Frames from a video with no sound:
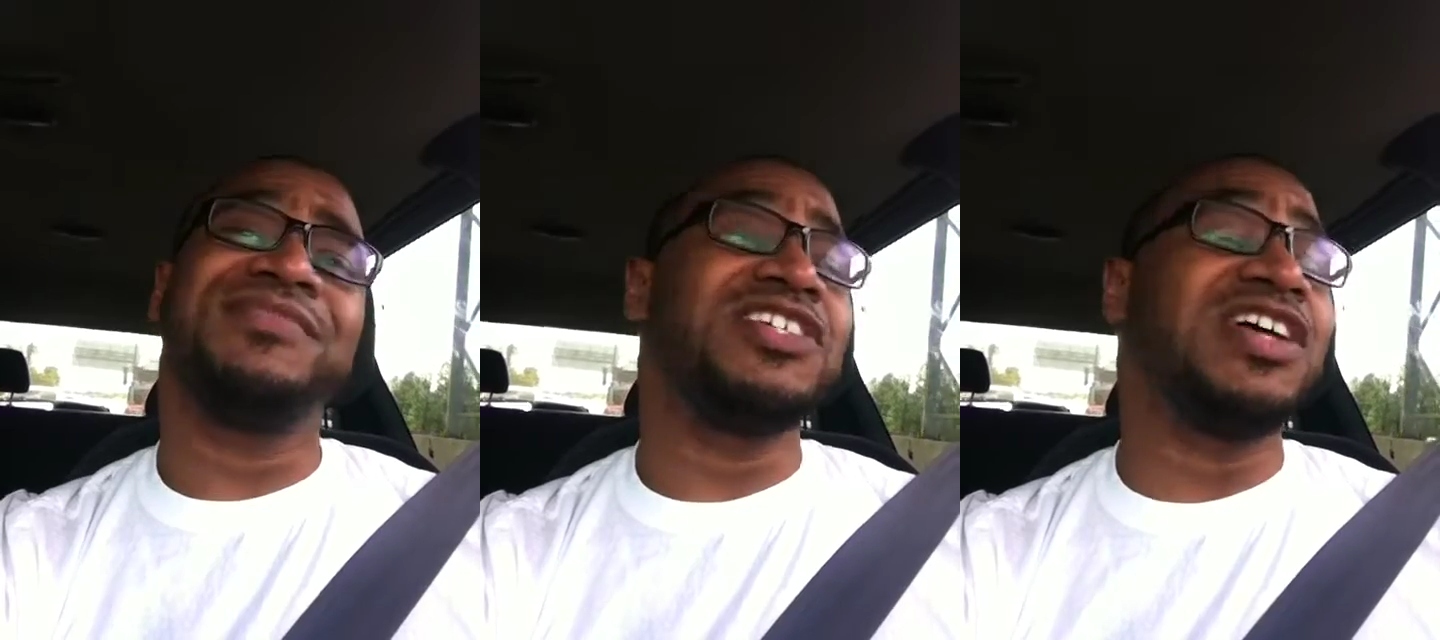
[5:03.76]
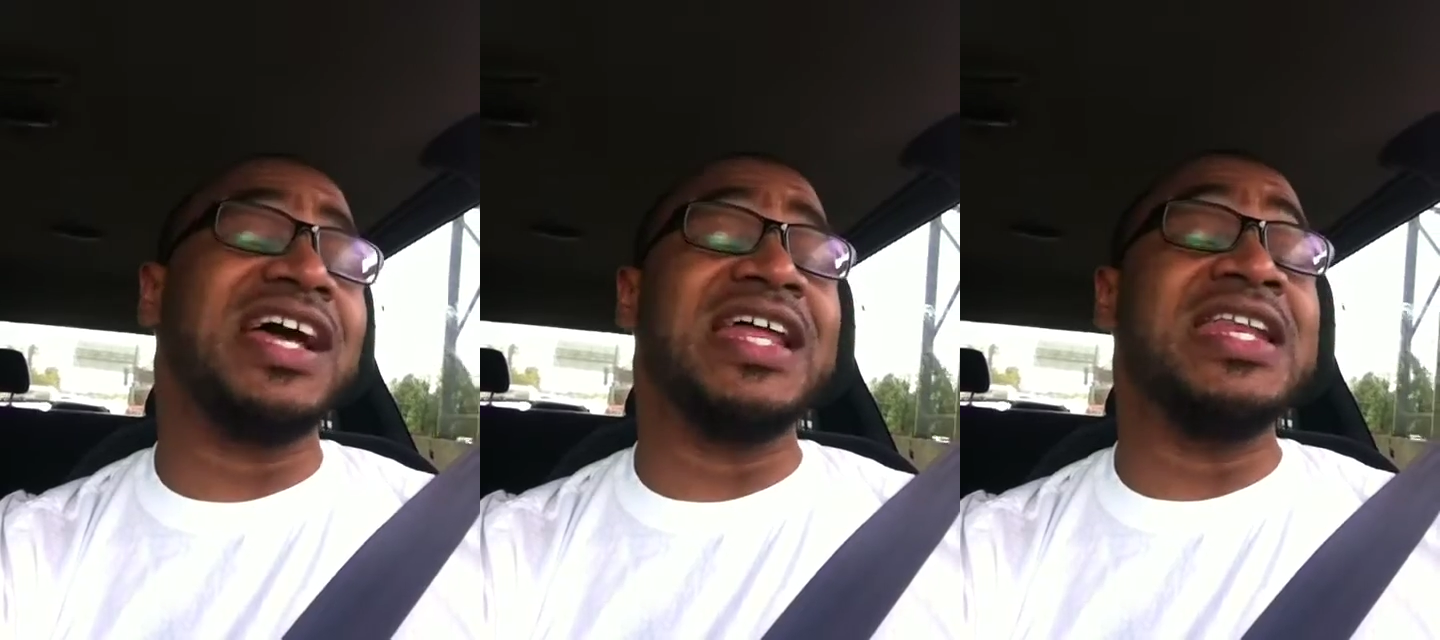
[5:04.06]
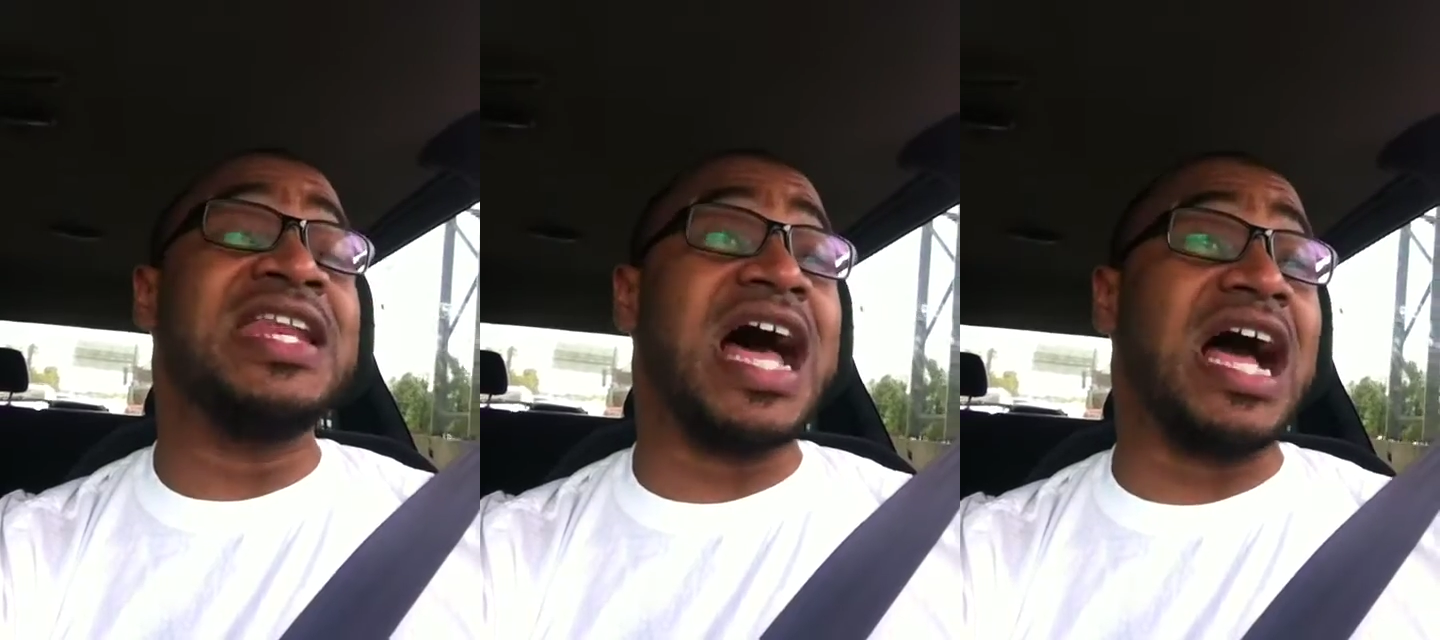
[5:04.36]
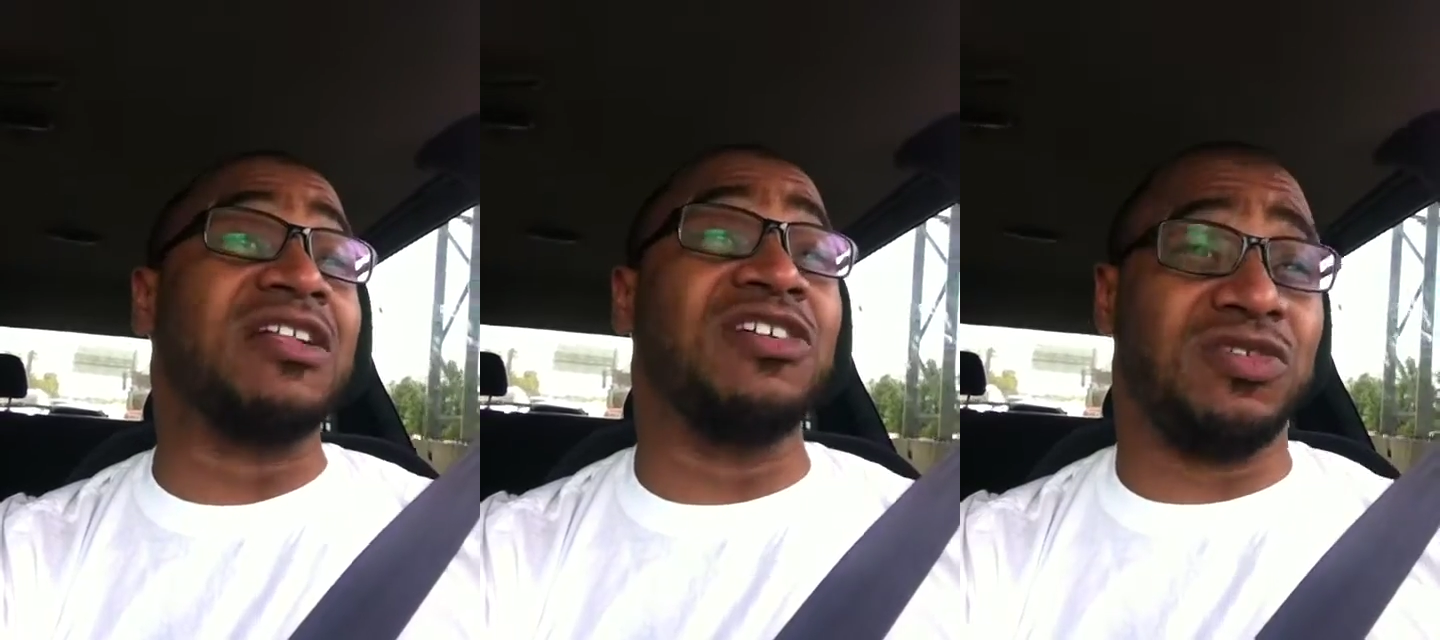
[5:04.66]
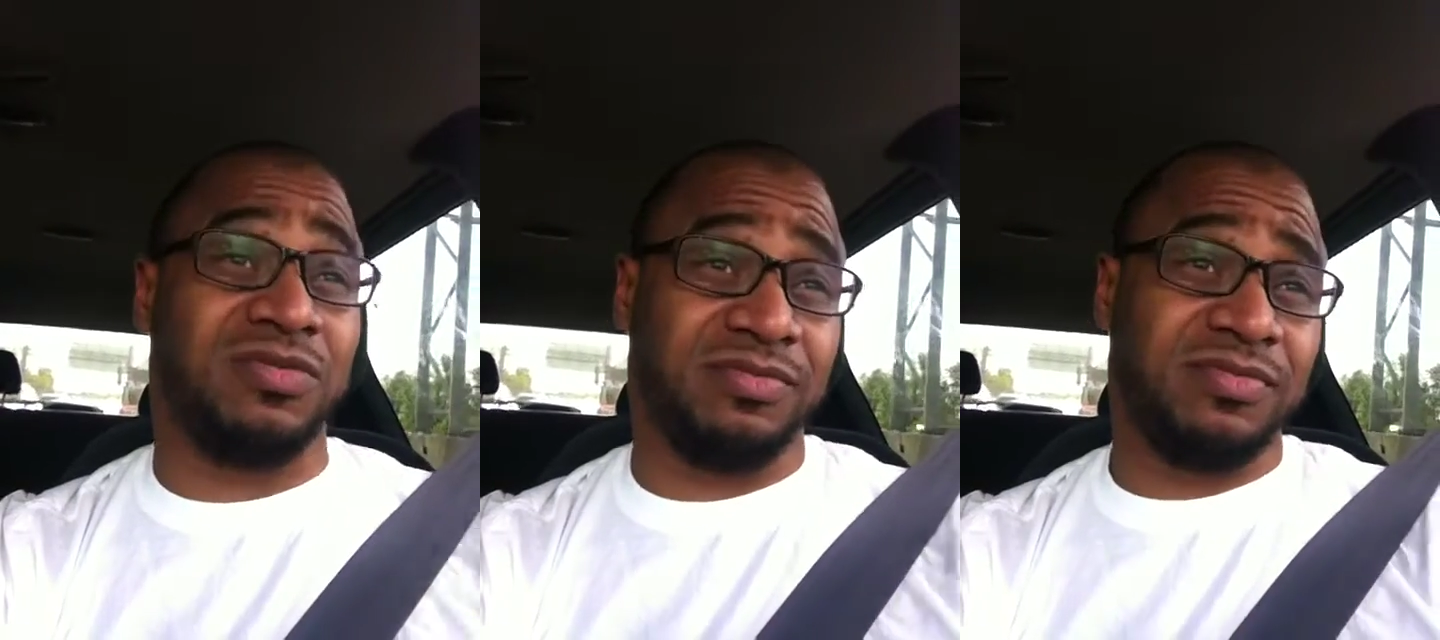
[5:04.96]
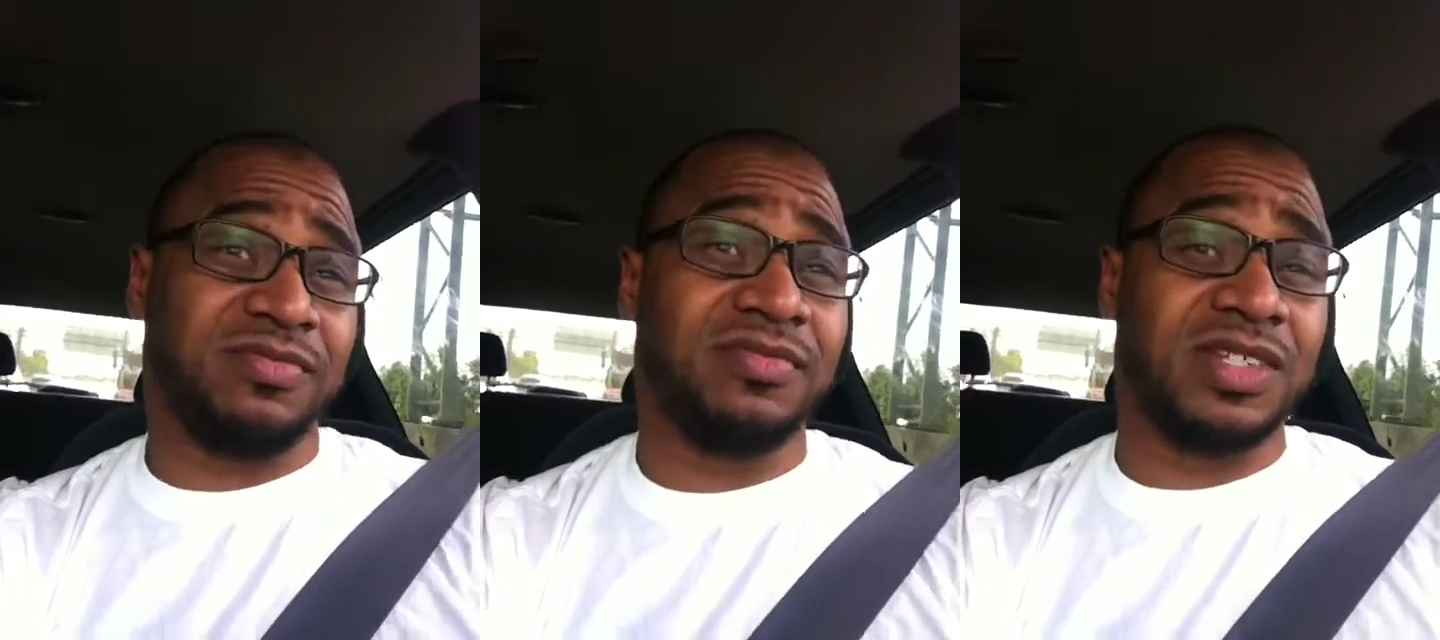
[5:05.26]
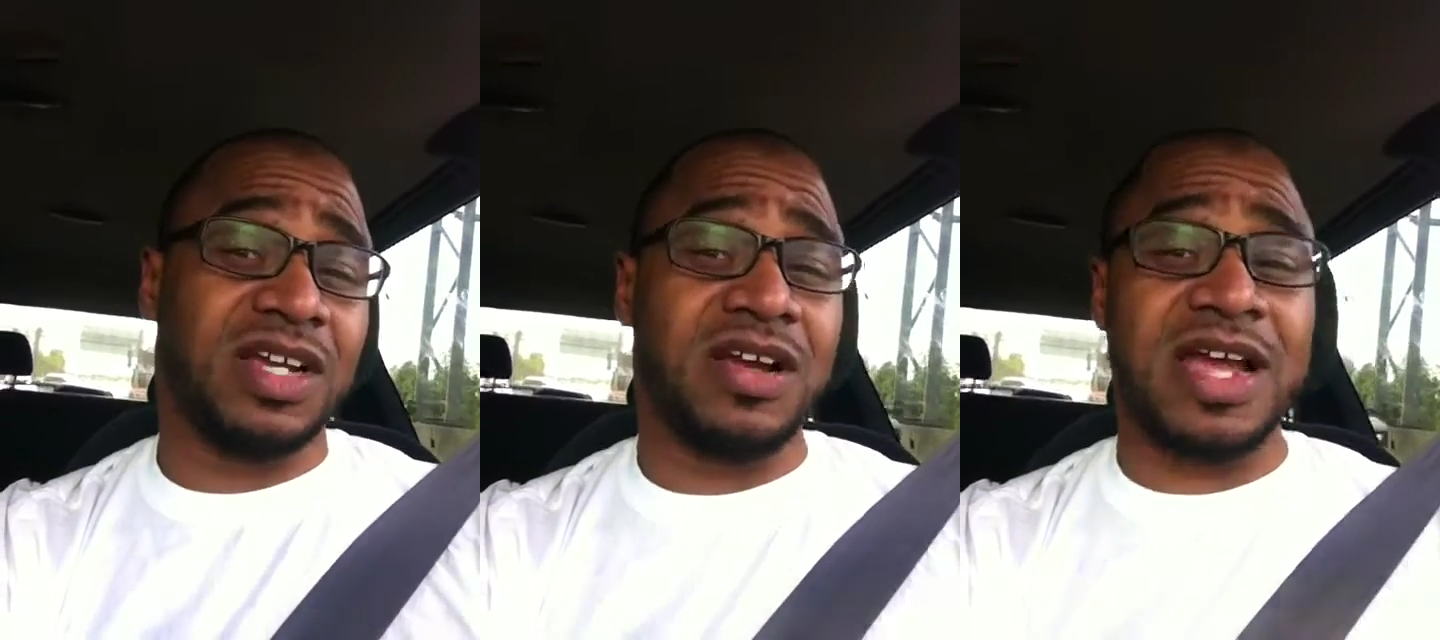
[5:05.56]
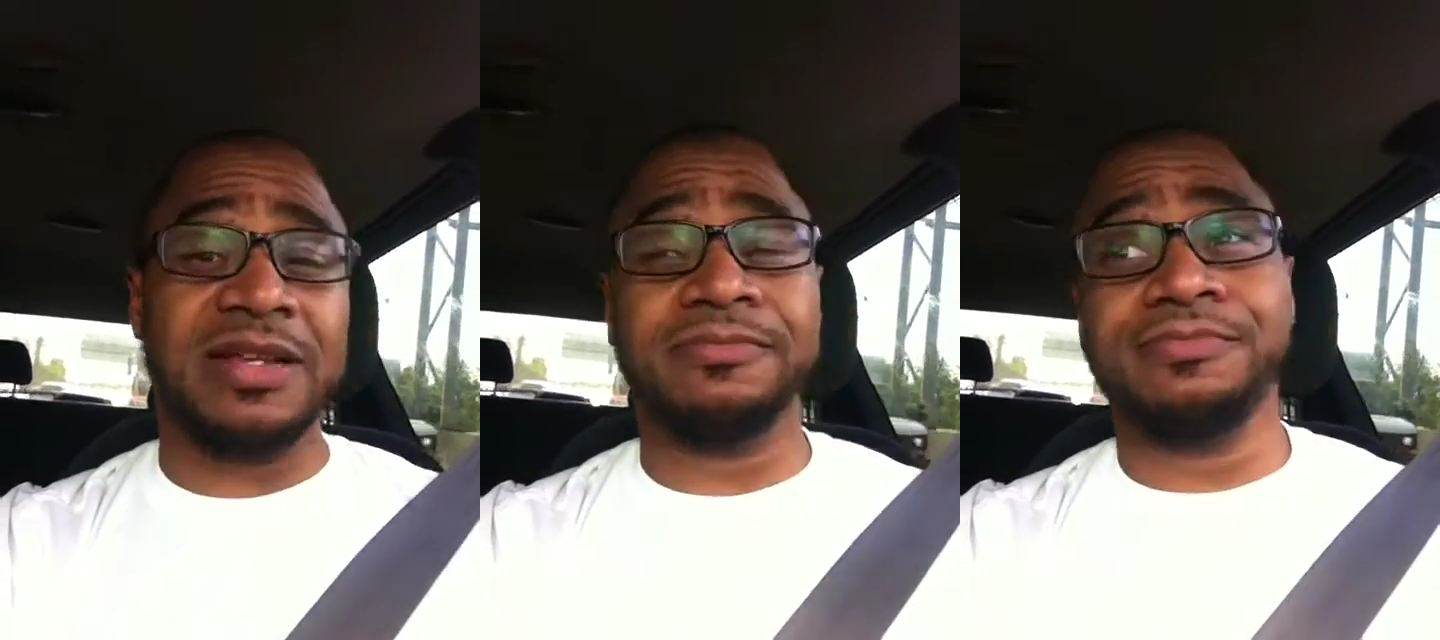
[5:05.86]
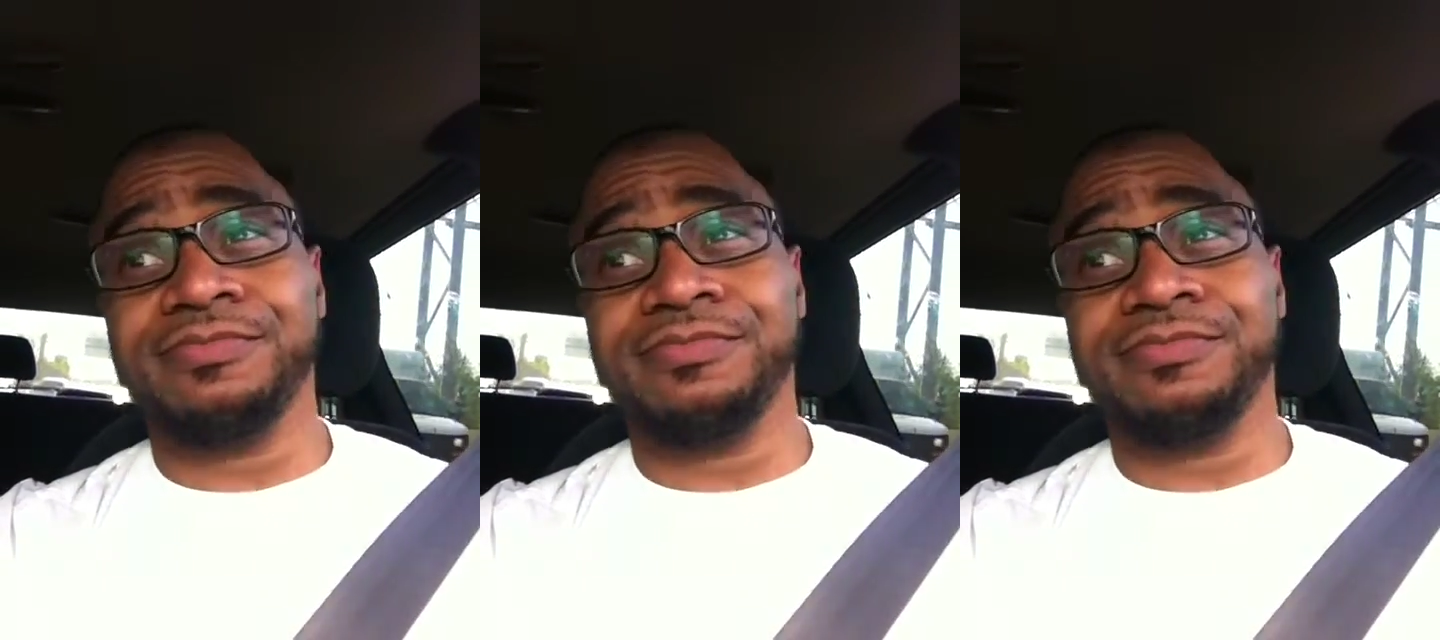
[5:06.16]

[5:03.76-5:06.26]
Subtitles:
he's gonna get knocked out. Alright?